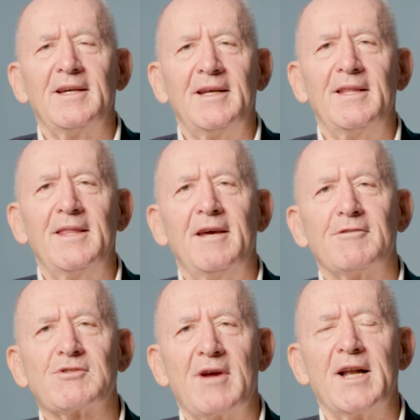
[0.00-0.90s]
in their
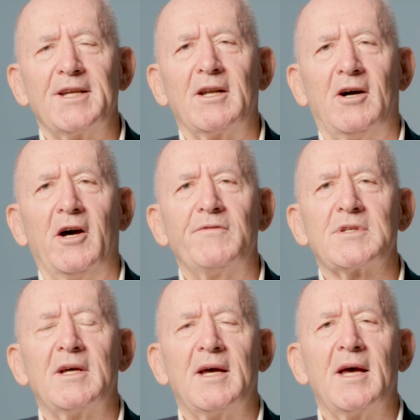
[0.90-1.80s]
Australian
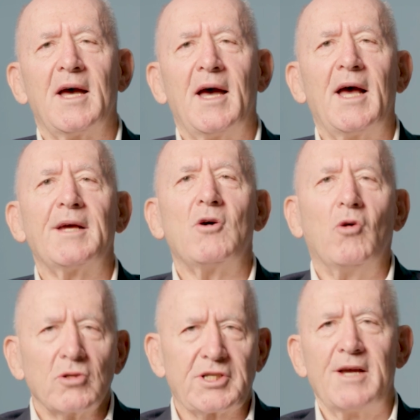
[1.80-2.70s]
lives, uh,
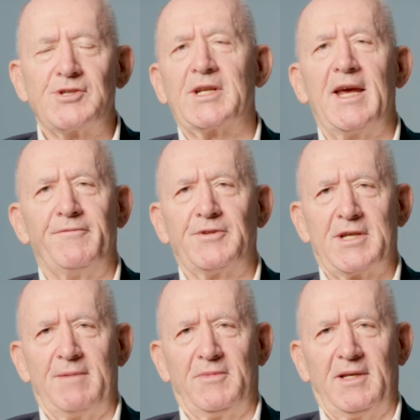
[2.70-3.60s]
also stand for
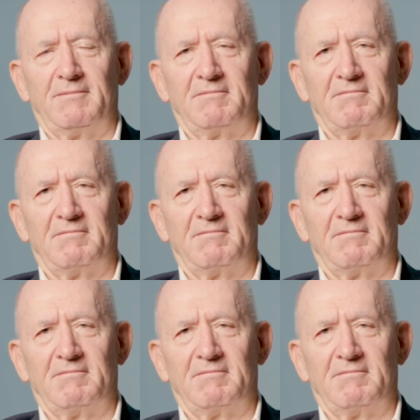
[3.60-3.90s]
something.